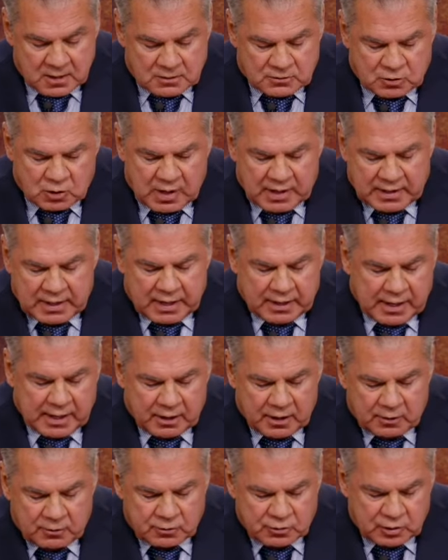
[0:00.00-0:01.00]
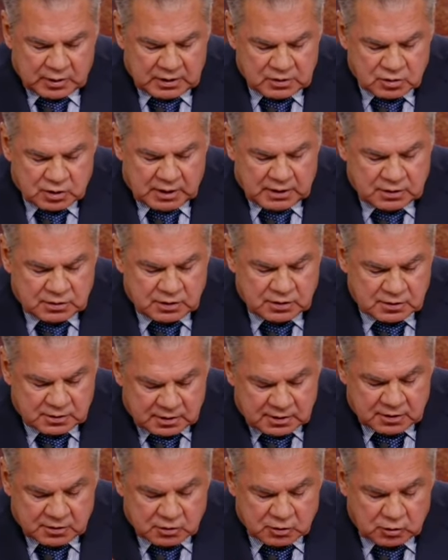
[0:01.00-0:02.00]
So I got out other translations,
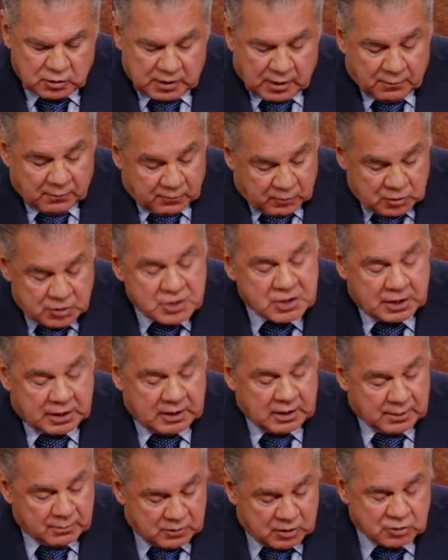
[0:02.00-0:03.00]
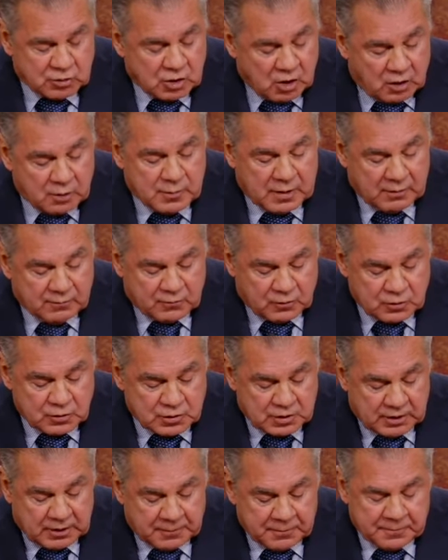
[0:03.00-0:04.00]
and this is um, verse 10. I'm just talking about
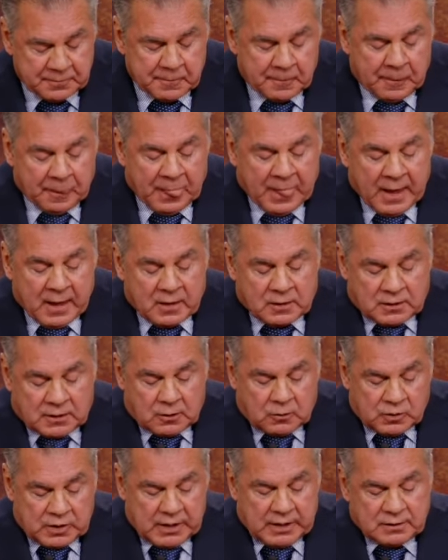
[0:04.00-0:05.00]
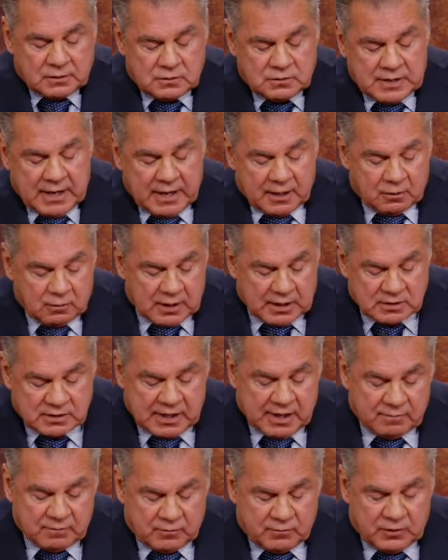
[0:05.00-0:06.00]
verse 10. Okay, Zechariah's
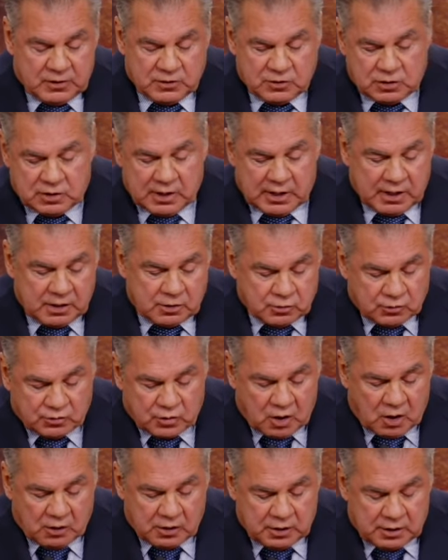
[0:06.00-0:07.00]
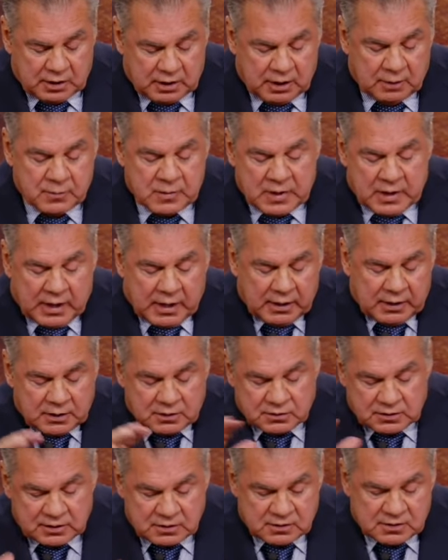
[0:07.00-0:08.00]
having a vision. The angel's talking to him, and he
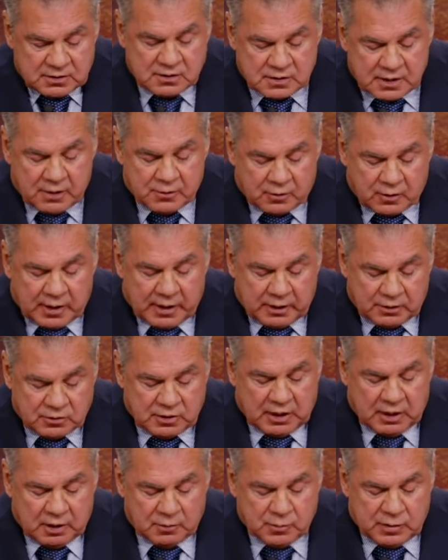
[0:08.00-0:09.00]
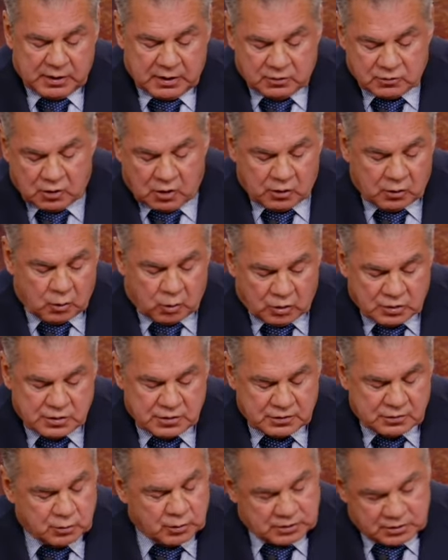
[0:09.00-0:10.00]
sees these other angelic beings on
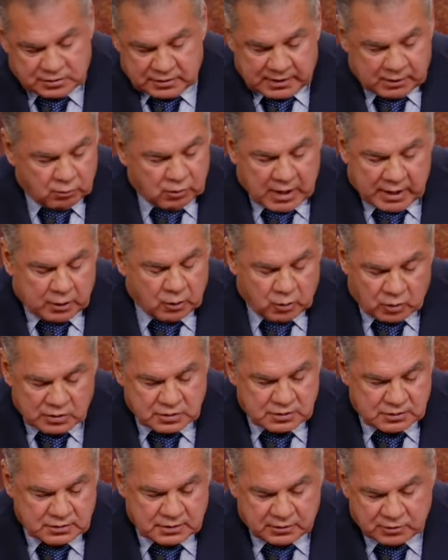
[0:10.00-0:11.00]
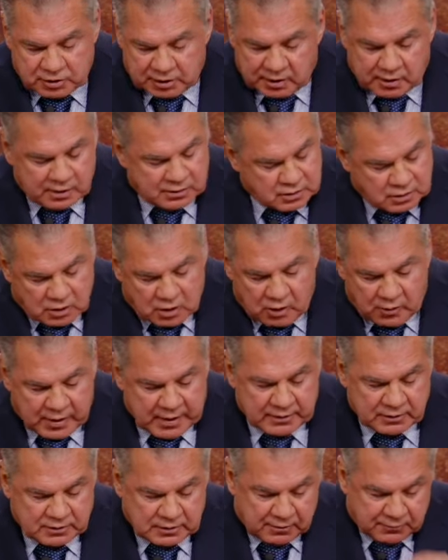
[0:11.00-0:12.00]
horses, which they ride horses and chariots and all
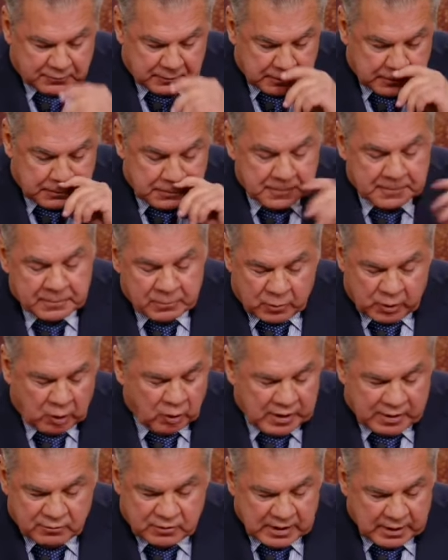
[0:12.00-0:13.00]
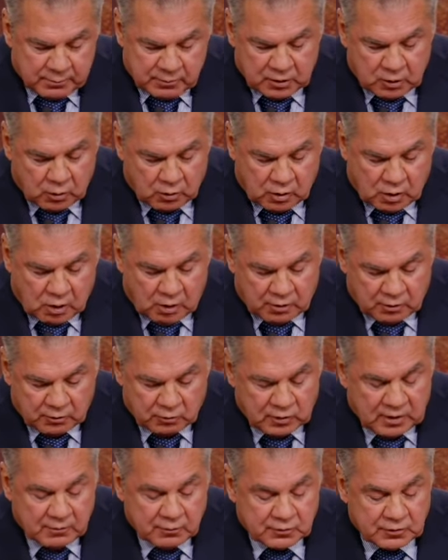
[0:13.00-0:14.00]
that stuff too. We don't have time to go to all
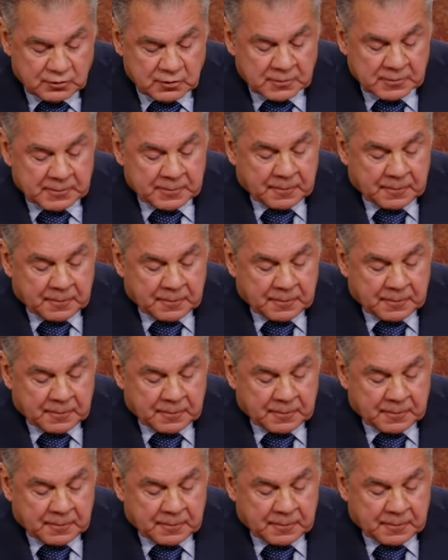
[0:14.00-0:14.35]
those references.